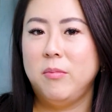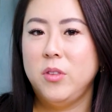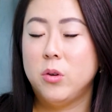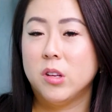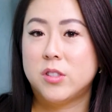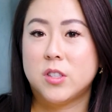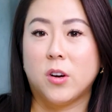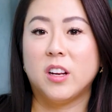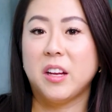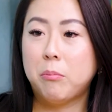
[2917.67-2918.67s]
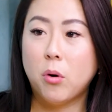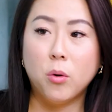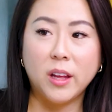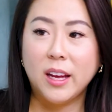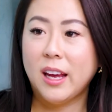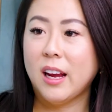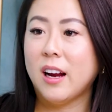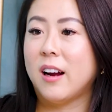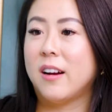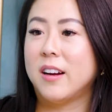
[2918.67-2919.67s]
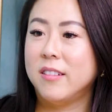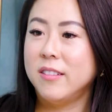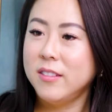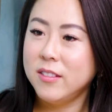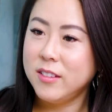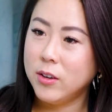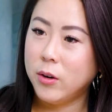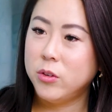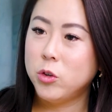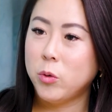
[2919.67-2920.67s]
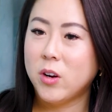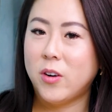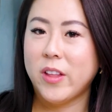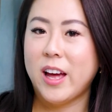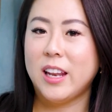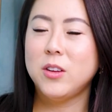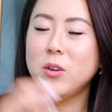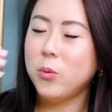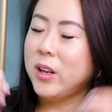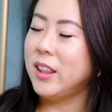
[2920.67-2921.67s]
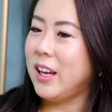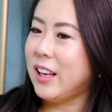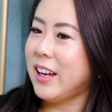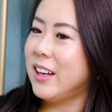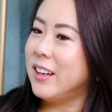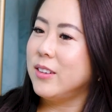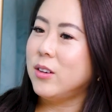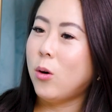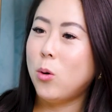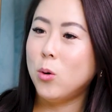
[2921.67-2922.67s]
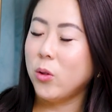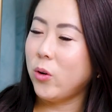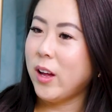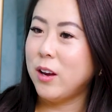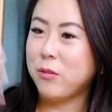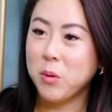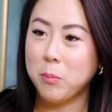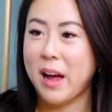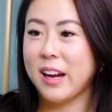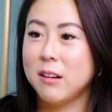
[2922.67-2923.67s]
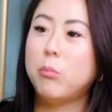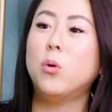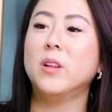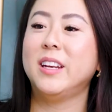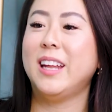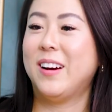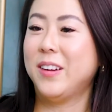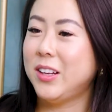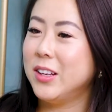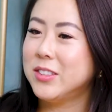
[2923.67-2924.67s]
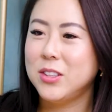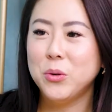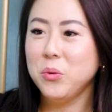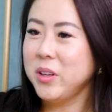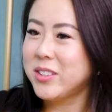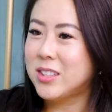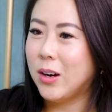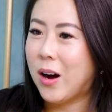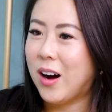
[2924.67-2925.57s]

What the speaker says: you can start like pulling hair and you know doing all that like you know when they like hold your head from the back and pull it down and kiss you that's so